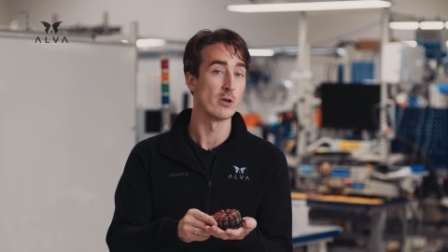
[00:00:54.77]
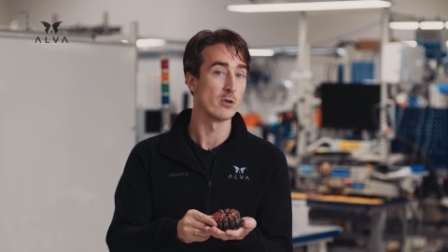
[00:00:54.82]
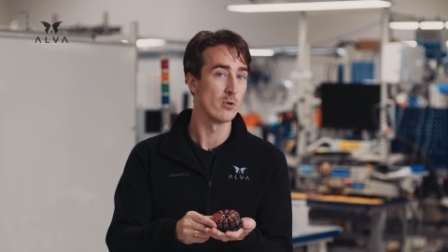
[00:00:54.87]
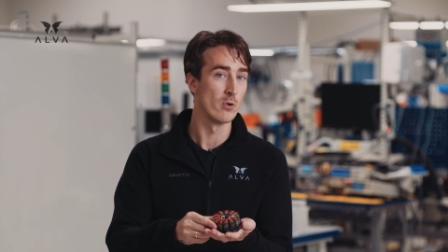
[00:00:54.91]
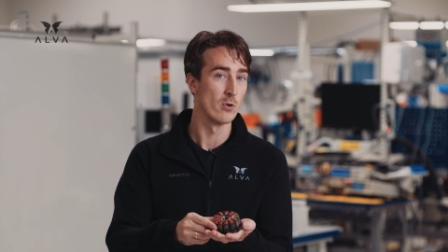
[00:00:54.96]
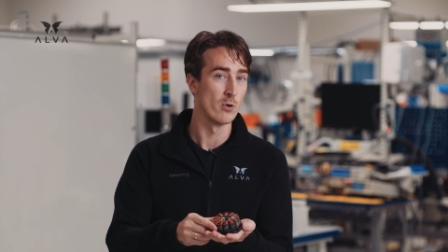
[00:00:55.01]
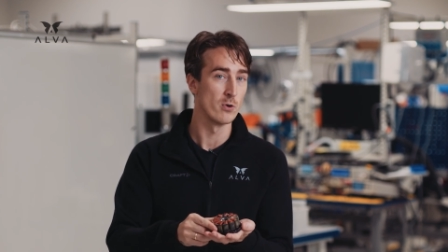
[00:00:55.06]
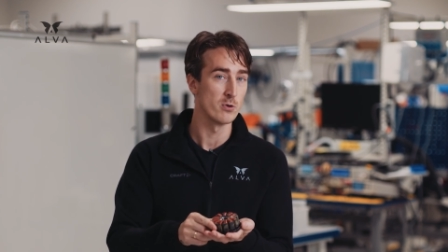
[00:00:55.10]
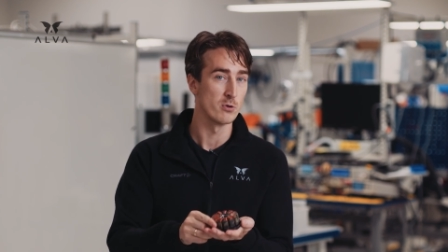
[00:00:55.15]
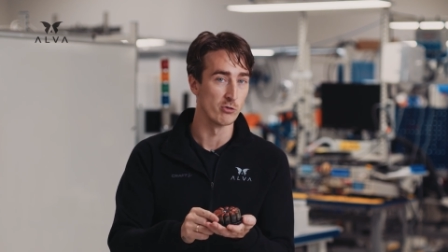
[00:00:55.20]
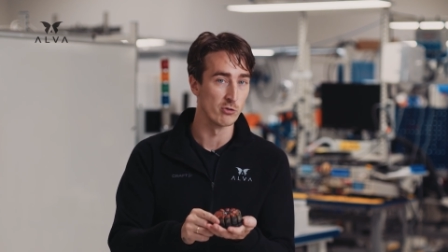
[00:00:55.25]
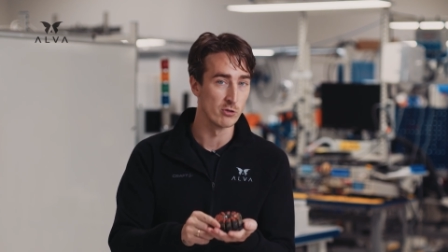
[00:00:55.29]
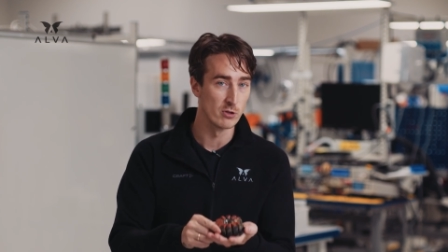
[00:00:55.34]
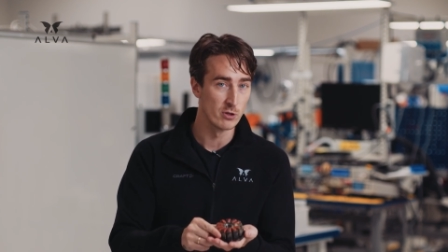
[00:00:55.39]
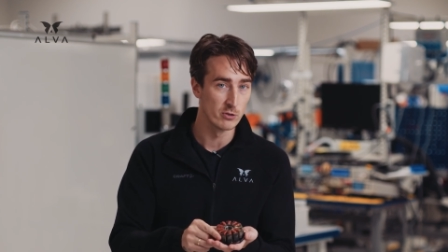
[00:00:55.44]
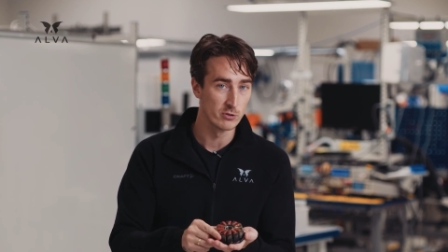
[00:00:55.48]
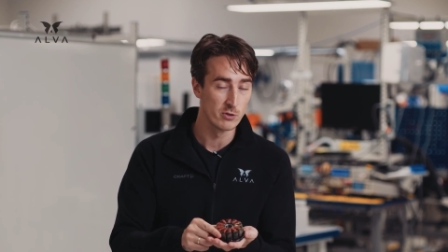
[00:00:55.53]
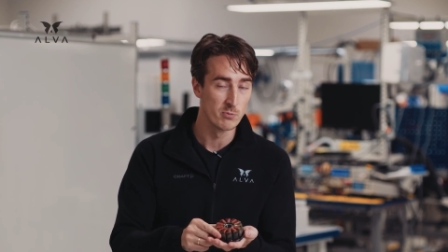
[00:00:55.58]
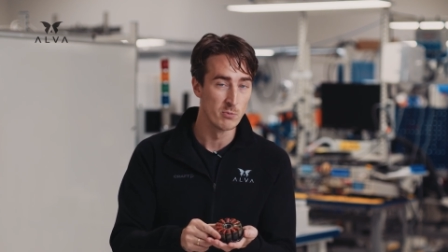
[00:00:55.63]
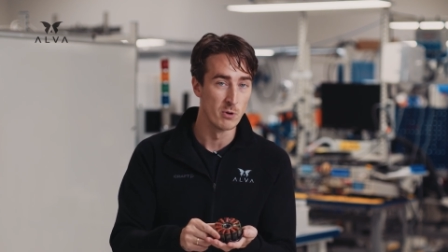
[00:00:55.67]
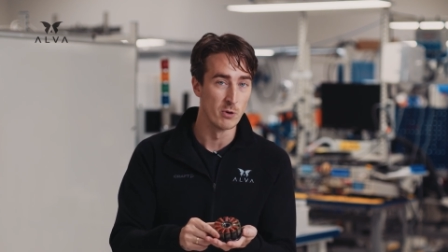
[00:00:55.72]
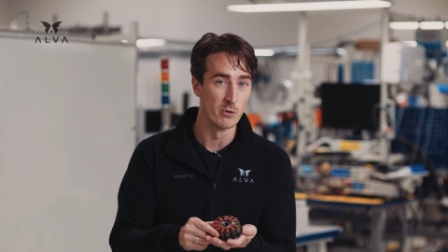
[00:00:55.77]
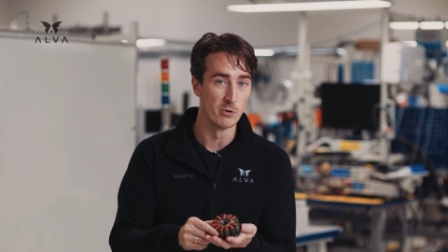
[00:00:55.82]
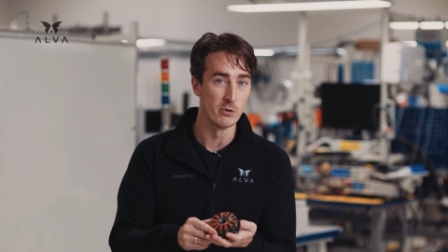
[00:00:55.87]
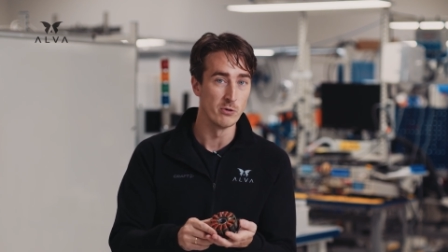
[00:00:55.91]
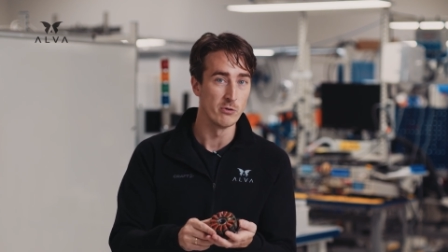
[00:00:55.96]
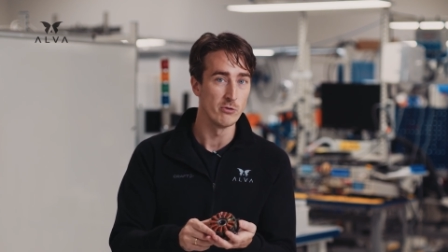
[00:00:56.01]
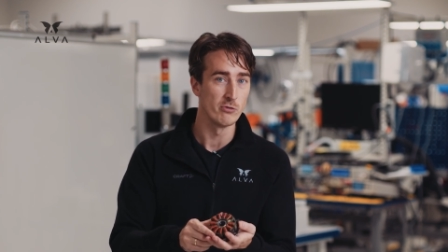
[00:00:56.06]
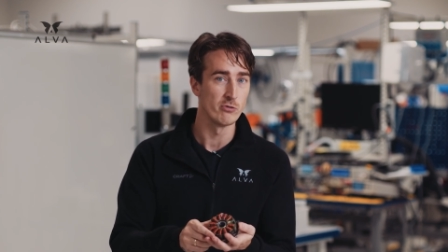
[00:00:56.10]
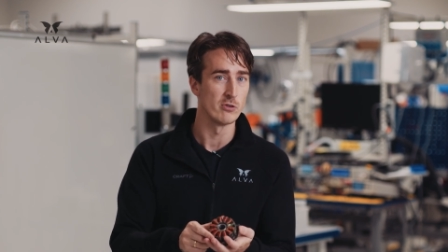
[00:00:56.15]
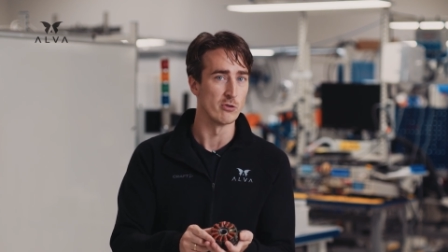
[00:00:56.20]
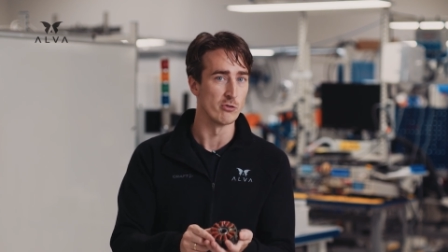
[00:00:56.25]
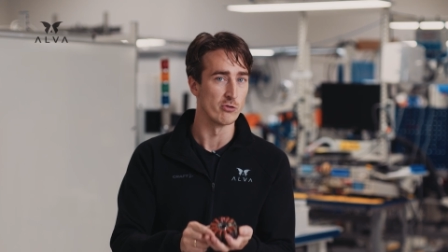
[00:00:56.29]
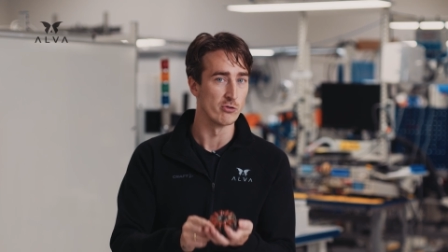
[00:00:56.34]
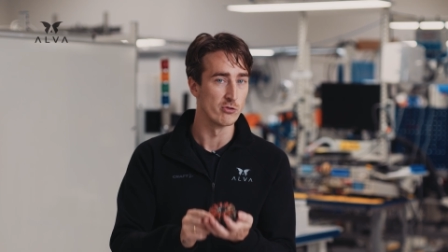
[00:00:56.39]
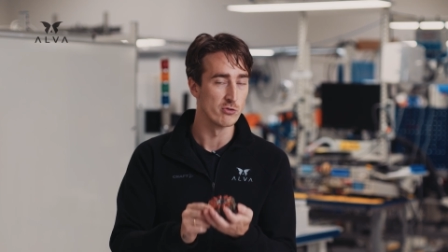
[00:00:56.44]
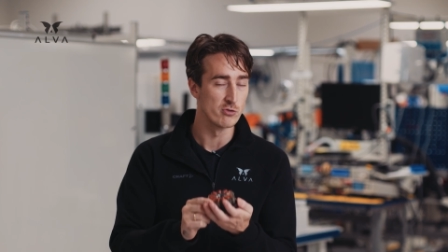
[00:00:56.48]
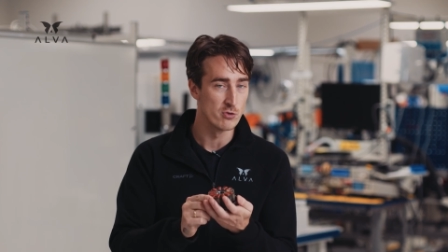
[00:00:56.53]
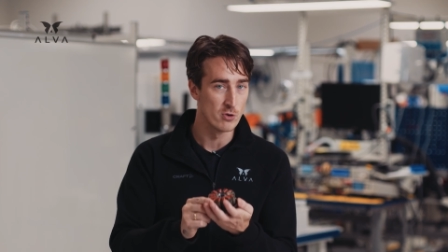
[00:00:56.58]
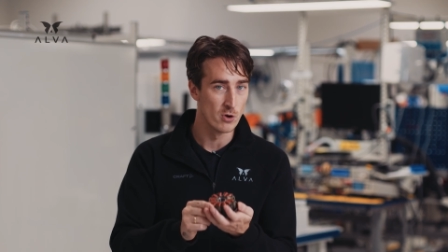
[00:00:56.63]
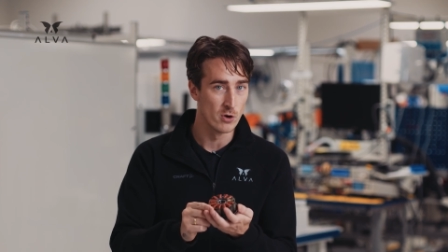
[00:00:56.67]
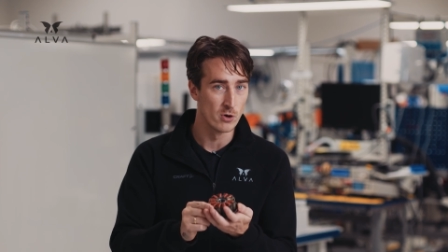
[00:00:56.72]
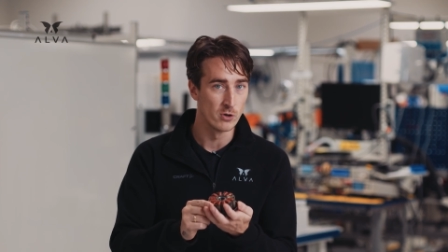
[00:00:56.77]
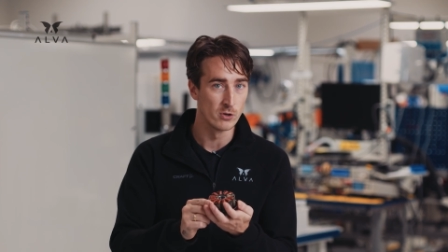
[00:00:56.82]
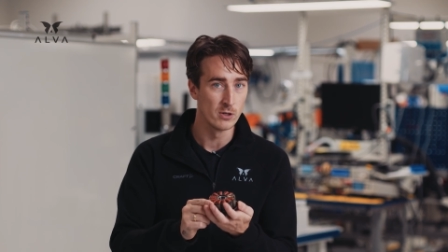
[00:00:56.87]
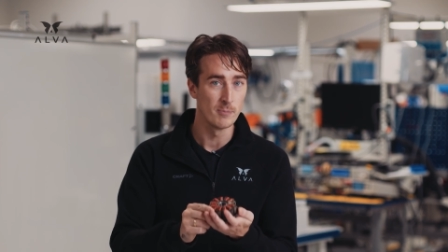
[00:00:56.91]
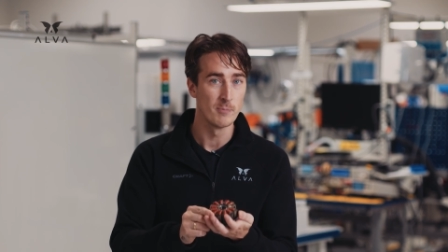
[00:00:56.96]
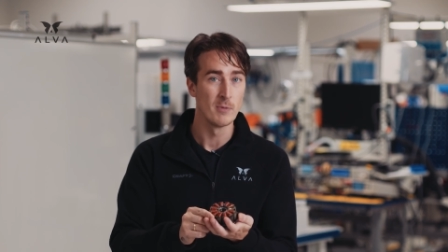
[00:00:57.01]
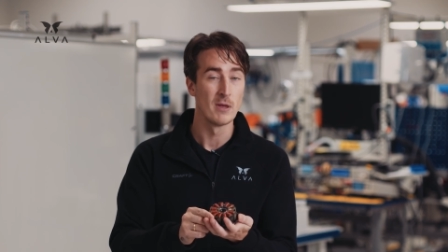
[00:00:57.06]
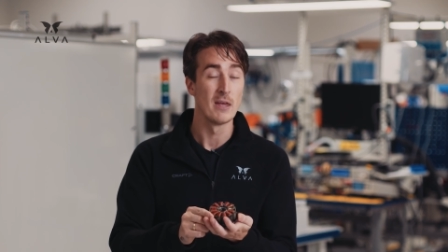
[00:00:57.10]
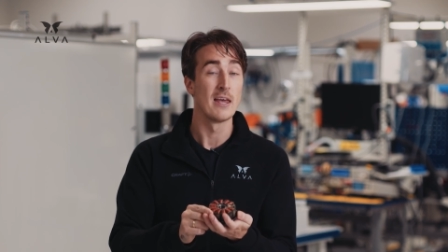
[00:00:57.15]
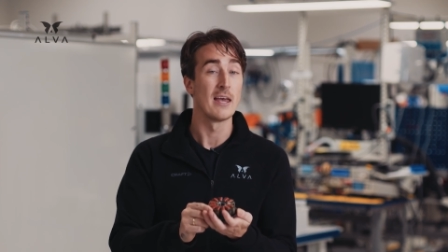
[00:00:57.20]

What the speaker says: cord or slotted motors, they're strong